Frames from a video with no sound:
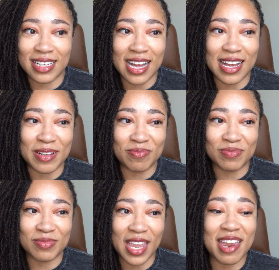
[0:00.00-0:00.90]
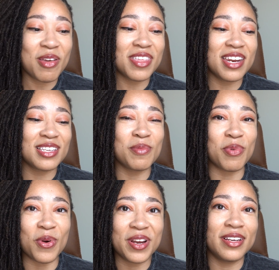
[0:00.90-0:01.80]
I know that it's
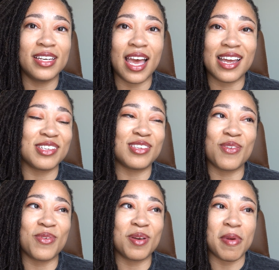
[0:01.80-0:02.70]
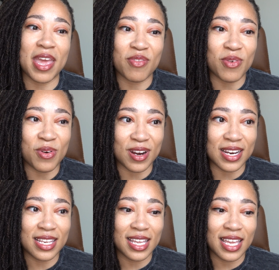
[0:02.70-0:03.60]
important. I just don't want to pay for
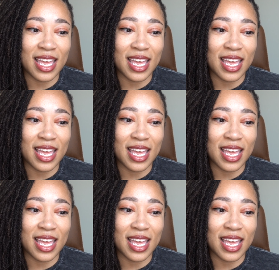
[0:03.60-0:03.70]
it.